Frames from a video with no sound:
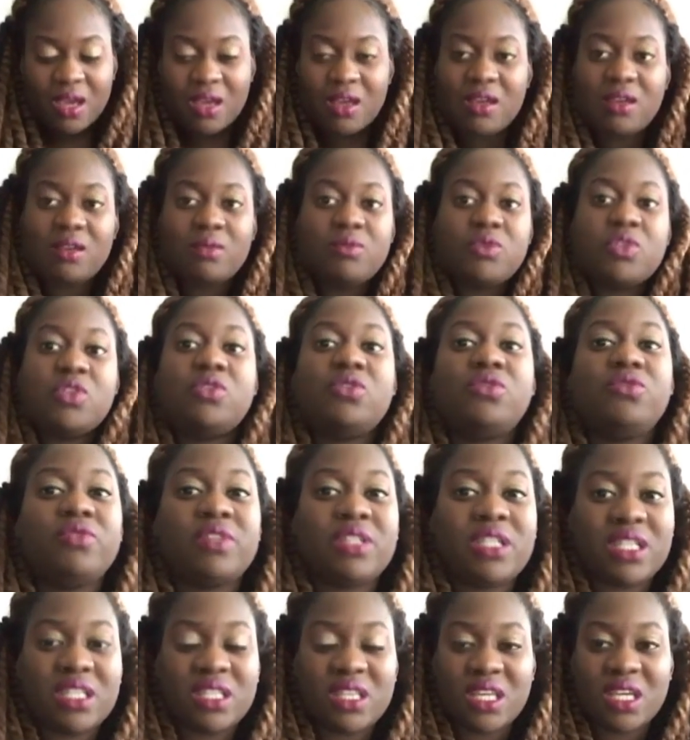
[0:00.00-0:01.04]
you
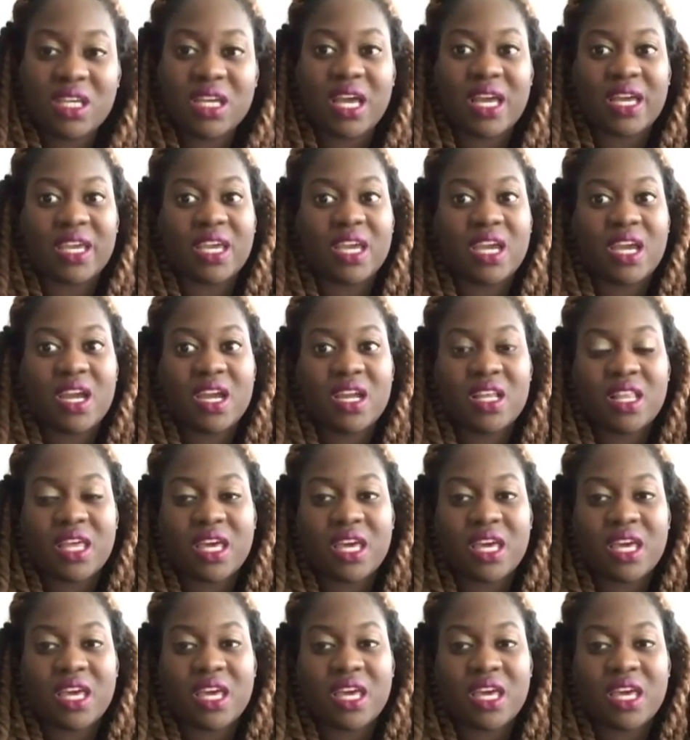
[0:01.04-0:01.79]
really think I care?